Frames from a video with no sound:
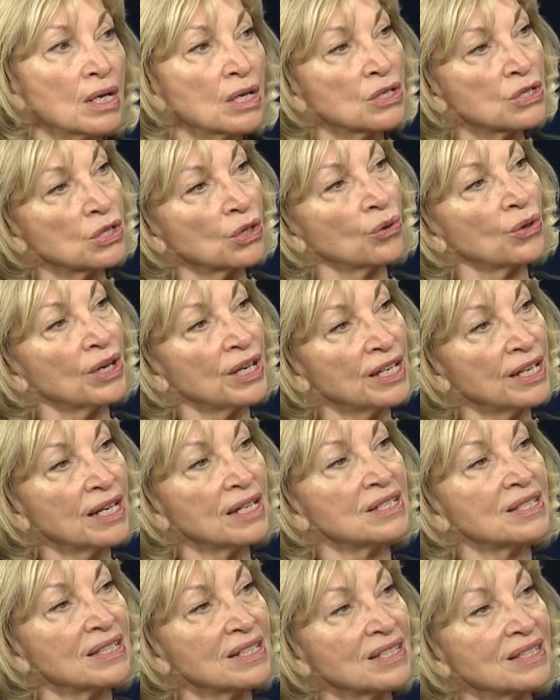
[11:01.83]
So
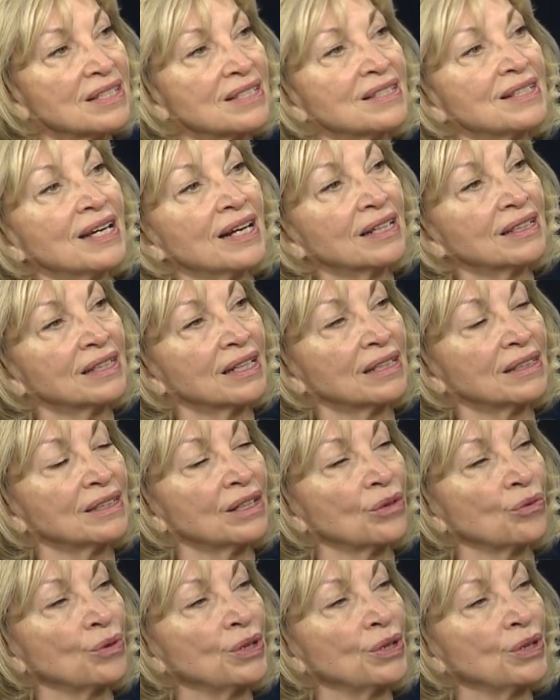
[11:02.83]
yes, this is technically a